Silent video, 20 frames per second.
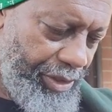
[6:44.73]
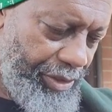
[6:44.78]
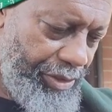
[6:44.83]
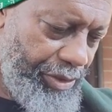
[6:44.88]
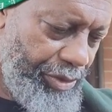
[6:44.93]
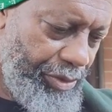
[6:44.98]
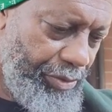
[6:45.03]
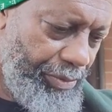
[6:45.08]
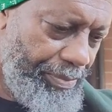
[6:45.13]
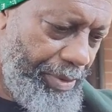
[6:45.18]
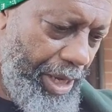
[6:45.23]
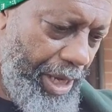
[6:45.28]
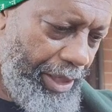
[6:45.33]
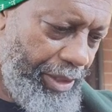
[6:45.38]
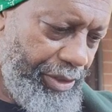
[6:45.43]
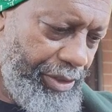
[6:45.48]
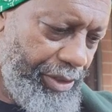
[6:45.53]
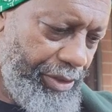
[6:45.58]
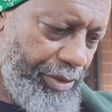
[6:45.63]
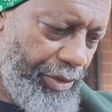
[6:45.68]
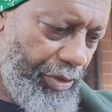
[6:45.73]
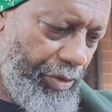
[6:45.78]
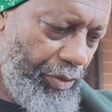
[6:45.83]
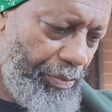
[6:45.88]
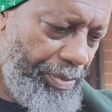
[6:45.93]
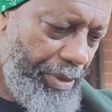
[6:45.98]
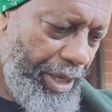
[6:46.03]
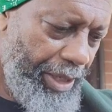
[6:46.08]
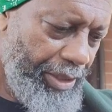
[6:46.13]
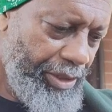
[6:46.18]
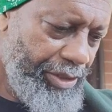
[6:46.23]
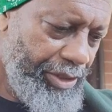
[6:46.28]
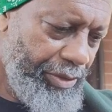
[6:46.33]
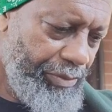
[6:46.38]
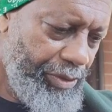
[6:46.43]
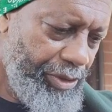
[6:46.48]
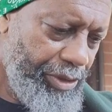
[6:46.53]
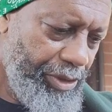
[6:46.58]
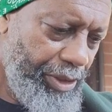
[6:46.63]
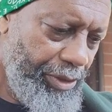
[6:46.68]
This is a new packaging. The old packaging
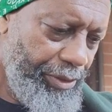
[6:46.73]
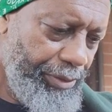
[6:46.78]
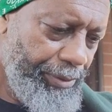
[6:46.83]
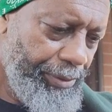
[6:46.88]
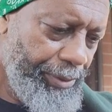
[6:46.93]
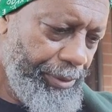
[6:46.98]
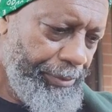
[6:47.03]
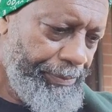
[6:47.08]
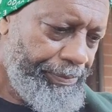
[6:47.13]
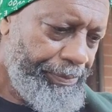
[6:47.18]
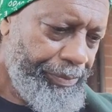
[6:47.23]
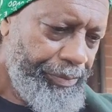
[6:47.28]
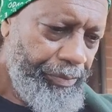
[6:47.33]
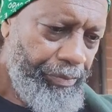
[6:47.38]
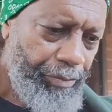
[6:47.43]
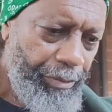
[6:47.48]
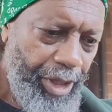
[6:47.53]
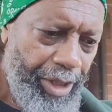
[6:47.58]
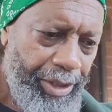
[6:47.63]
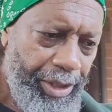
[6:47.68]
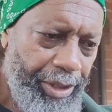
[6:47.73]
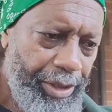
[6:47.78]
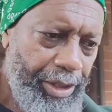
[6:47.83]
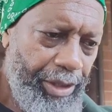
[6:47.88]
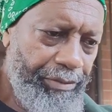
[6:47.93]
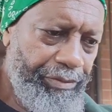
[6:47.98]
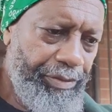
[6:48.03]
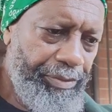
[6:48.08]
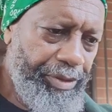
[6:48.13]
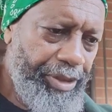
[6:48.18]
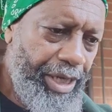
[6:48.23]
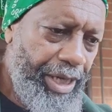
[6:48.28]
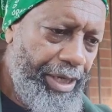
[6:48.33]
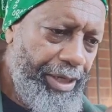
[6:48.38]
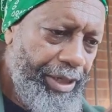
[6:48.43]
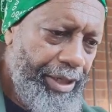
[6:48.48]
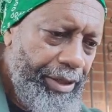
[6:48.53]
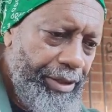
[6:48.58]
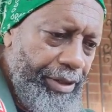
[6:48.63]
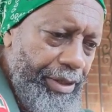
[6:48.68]
would tell you that it comes from
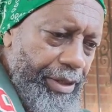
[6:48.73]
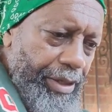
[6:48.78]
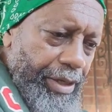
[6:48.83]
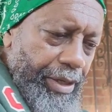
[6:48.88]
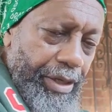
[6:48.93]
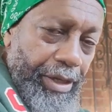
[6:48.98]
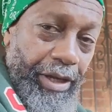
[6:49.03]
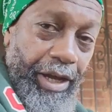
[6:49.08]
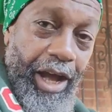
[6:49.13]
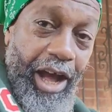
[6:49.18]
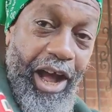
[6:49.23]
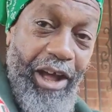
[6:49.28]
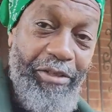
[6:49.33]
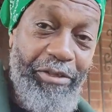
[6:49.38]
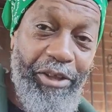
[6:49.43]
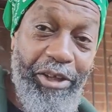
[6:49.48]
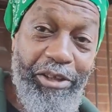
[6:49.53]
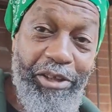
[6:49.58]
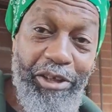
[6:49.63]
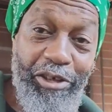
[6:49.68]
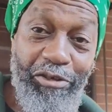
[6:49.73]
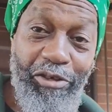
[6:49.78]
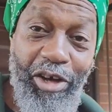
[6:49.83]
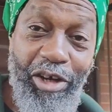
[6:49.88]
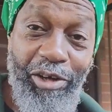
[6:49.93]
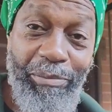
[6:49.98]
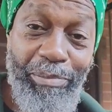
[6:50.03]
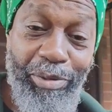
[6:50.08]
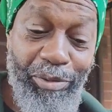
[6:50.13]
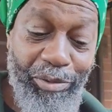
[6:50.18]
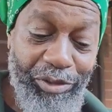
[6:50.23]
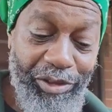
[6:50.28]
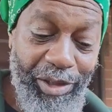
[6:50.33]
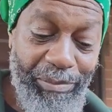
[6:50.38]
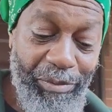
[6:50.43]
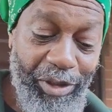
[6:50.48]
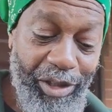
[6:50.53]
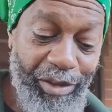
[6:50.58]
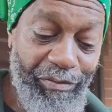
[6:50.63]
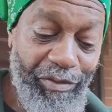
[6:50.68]
Thailand. I think they're trying to pull
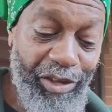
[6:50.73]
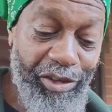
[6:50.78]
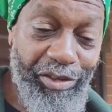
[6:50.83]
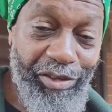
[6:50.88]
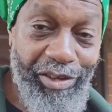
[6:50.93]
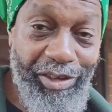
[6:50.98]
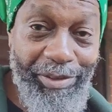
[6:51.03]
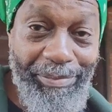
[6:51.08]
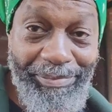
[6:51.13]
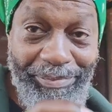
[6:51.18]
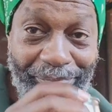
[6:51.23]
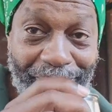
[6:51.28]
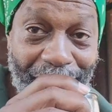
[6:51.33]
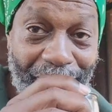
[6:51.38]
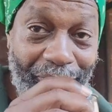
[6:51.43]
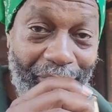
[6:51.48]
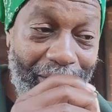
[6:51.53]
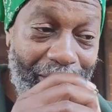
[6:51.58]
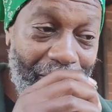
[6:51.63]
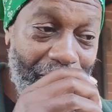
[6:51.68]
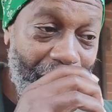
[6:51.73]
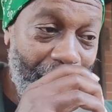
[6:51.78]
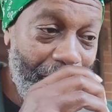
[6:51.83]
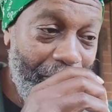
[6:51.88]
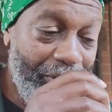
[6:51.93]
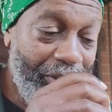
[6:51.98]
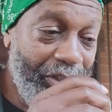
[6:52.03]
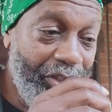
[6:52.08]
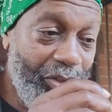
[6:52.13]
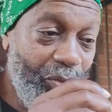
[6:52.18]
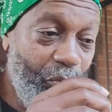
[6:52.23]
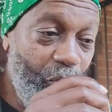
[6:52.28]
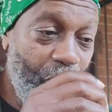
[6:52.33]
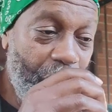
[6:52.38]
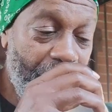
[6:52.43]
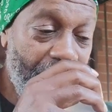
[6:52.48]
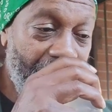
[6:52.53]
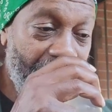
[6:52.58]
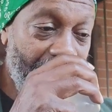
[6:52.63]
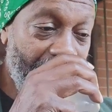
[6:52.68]
something eventually. I don't know. But this is a
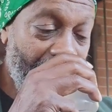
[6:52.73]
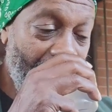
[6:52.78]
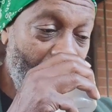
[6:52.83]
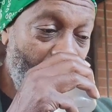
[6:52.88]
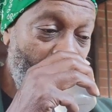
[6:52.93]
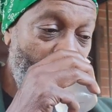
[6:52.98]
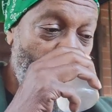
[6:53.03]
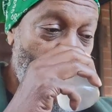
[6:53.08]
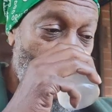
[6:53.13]
water drinking day.